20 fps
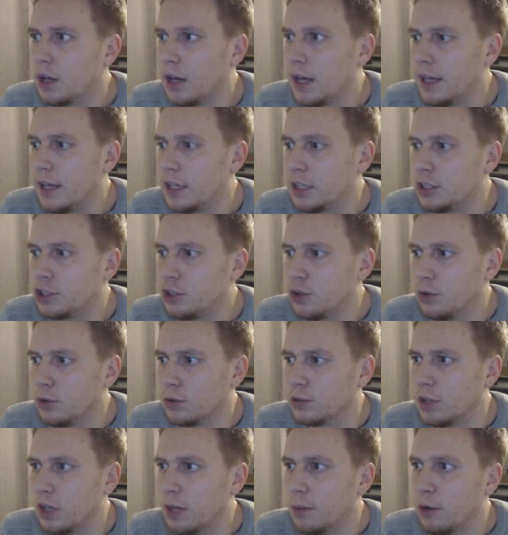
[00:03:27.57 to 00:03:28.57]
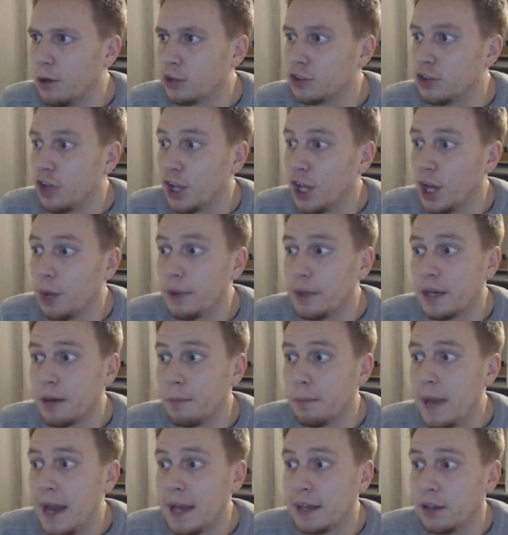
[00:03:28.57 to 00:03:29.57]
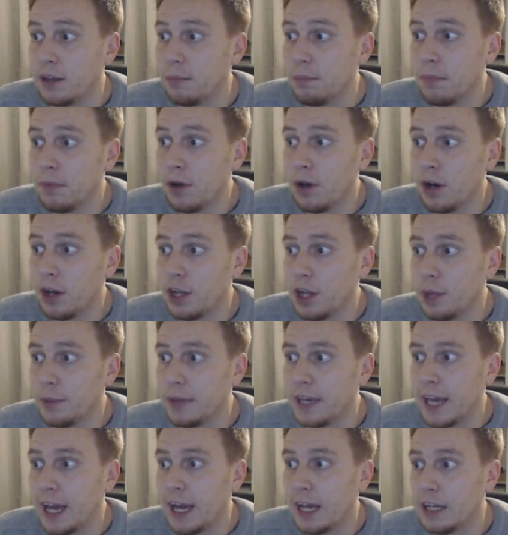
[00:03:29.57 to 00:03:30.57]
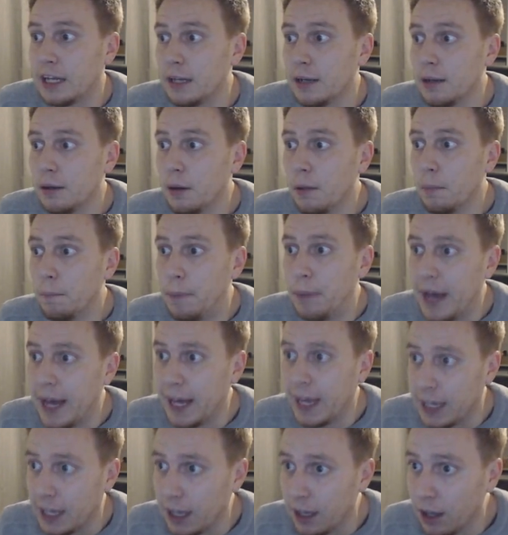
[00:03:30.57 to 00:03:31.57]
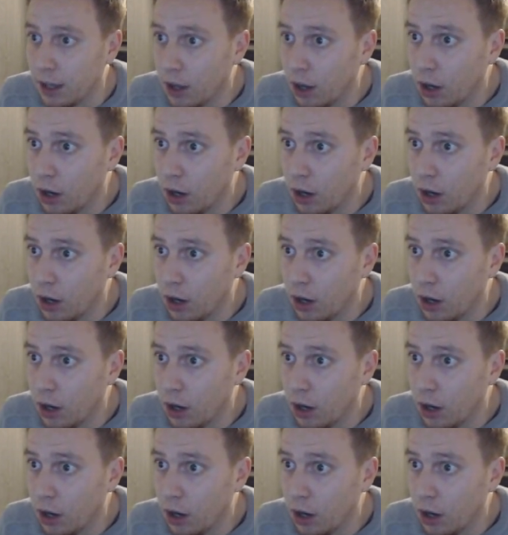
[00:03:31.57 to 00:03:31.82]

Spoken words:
Gonna lay this short to Lemos. I know he can bang them. I know he can. Bang.